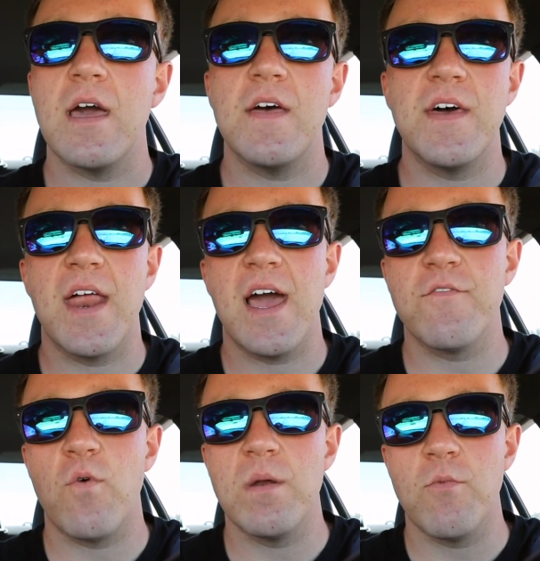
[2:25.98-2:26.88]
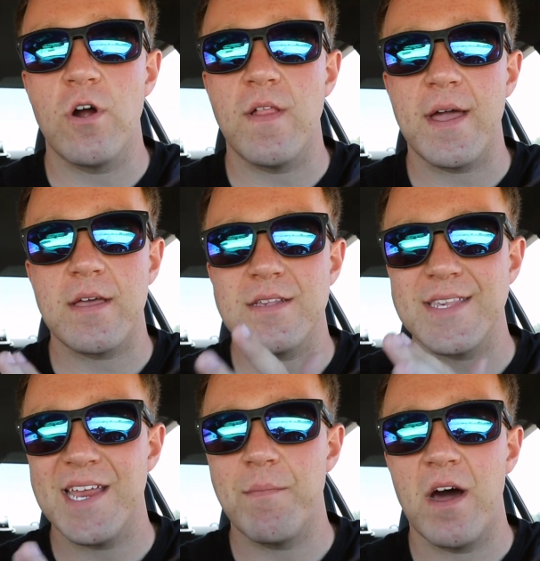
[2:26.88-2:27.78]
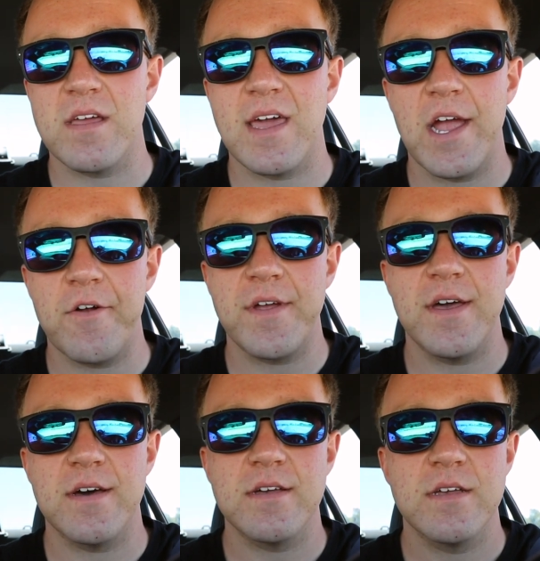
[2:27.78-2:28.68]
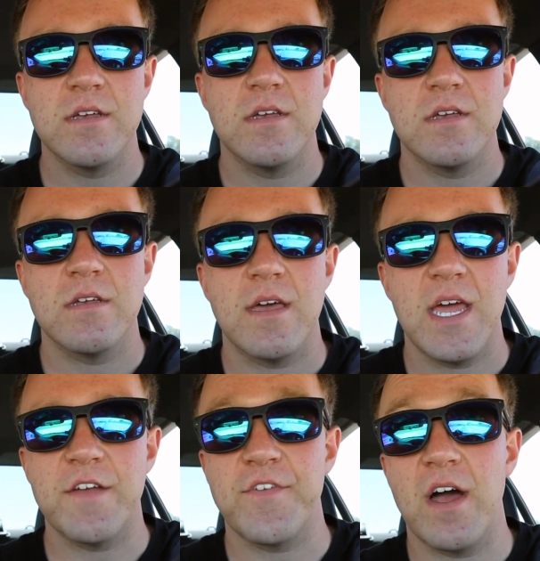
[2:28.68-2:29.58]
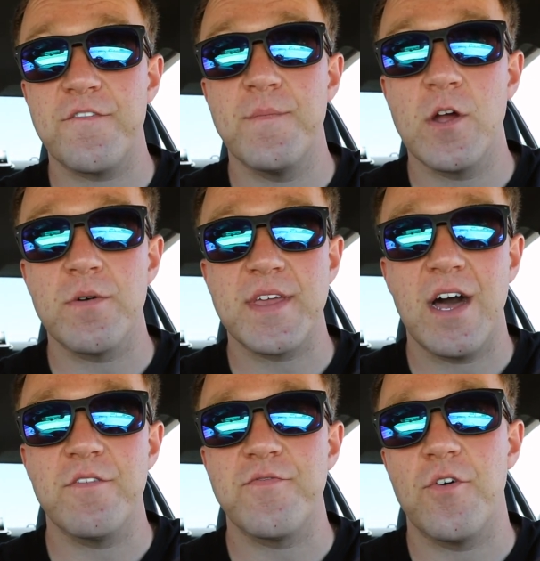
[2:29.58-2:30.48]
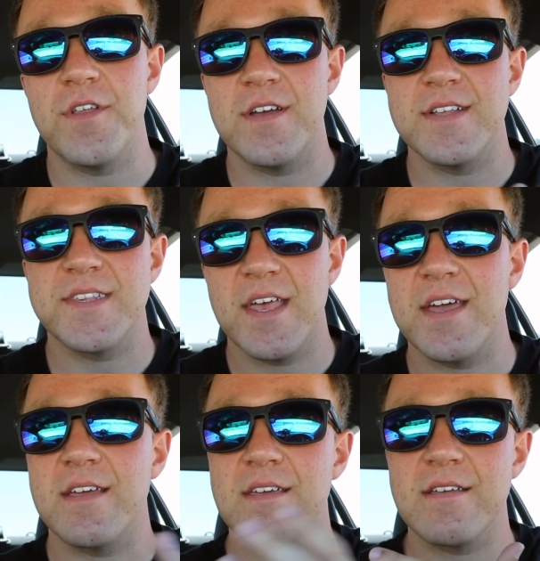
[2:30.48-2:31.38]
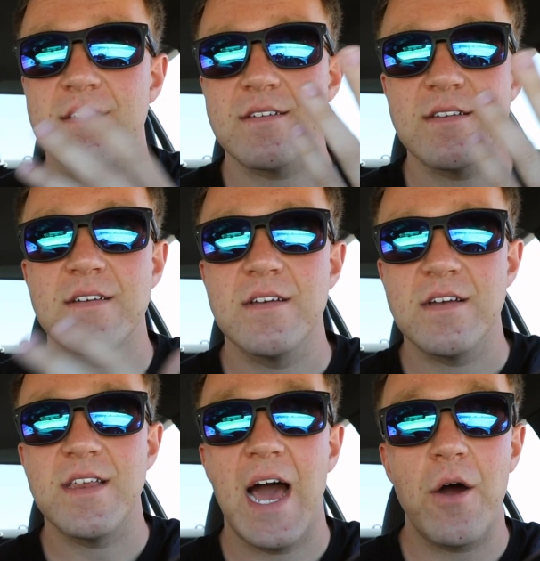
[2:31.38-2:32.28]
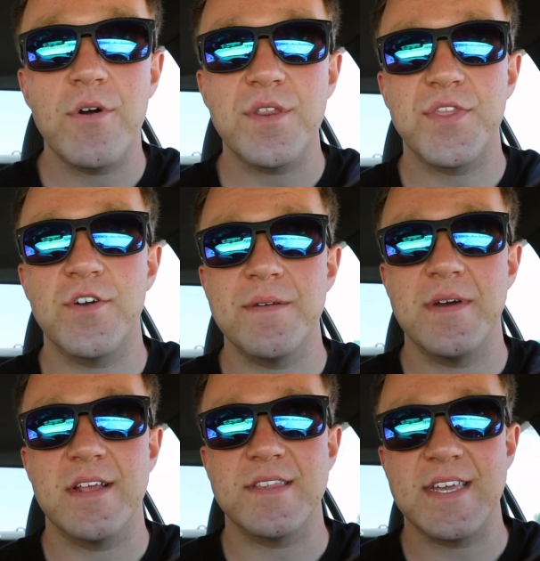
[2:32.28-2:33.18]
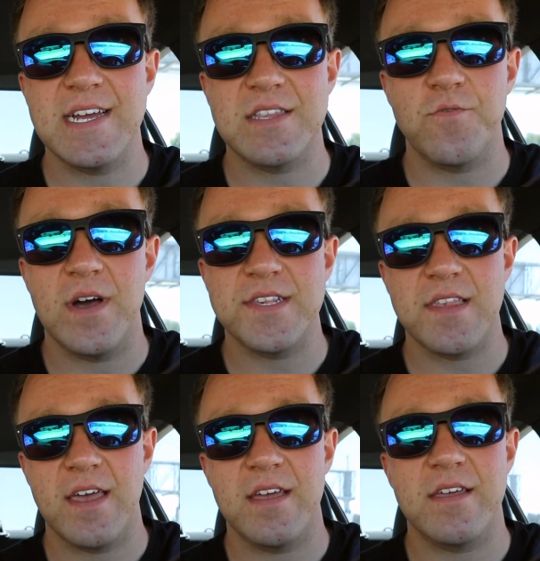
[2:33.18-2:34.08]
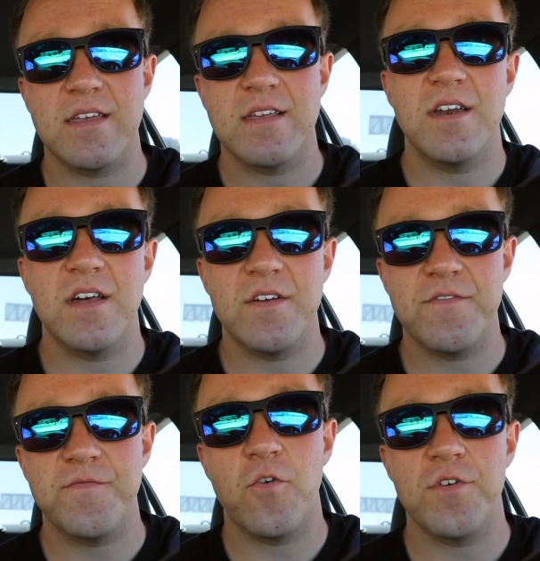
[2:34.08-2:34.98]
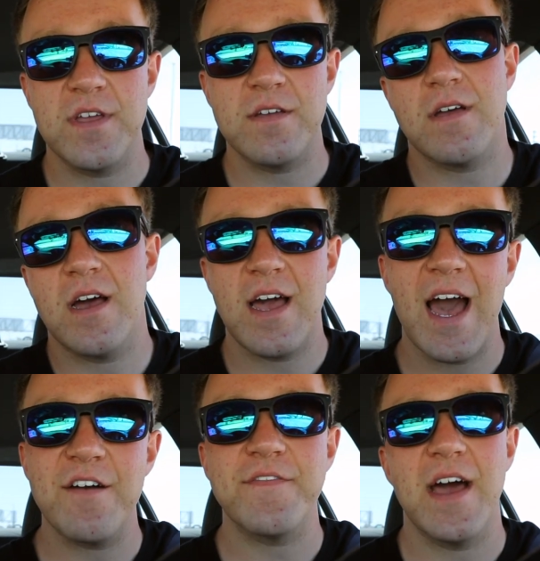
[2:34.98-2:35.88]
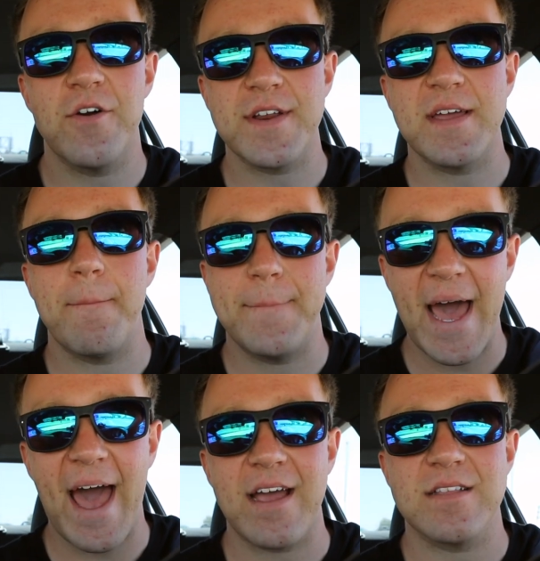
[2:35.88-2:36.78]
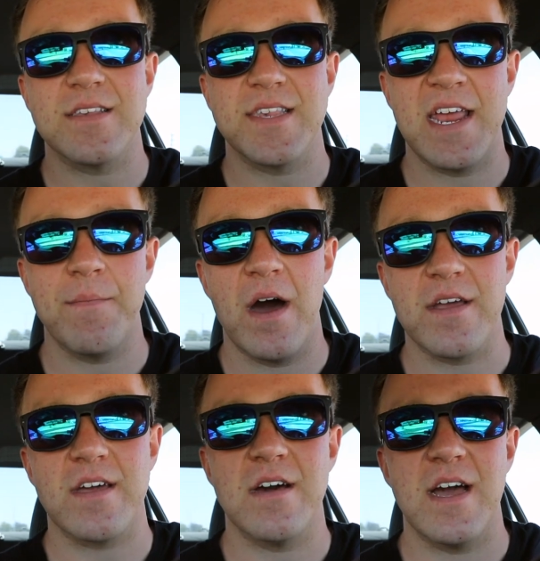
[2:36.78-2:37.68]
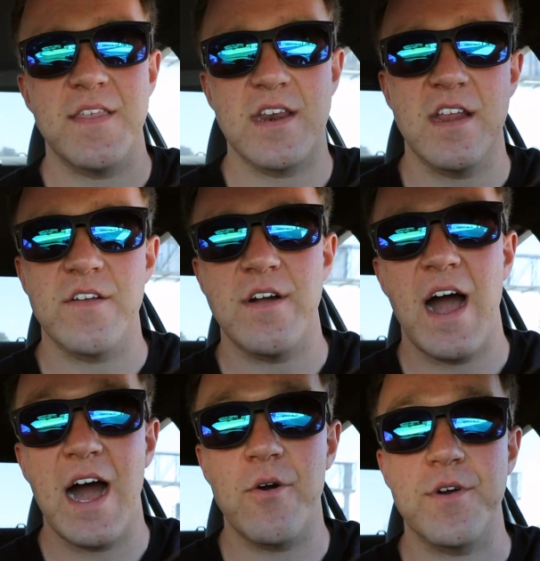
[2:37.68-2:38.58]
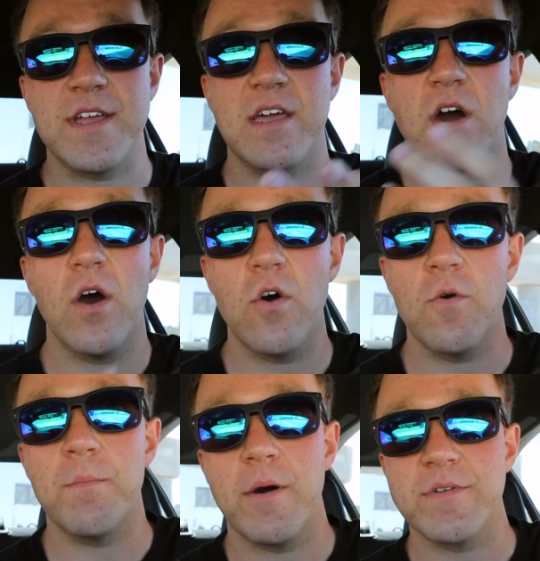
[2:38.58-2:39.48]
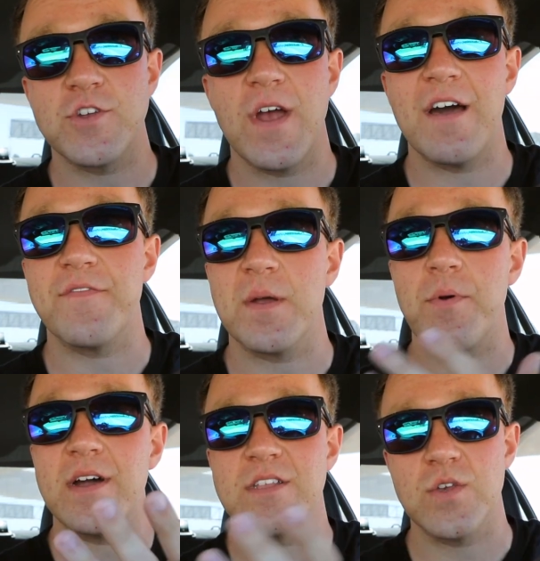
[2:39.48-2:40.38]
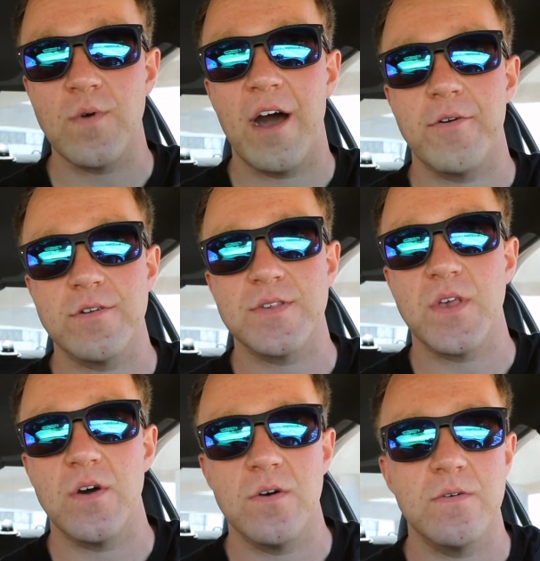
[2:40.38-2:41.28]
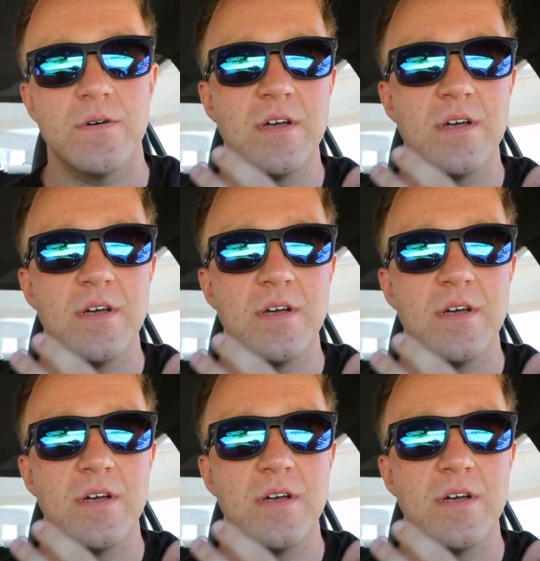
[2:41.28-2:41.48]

And then I have one more like Santa Monica area. And if you're not familiar with California, it's like an hour and 30 minutes to get to Westlake, another 40, a half an hour to get back to Santa Monica, and then another hour to get home, but with traffic, probably two hours. So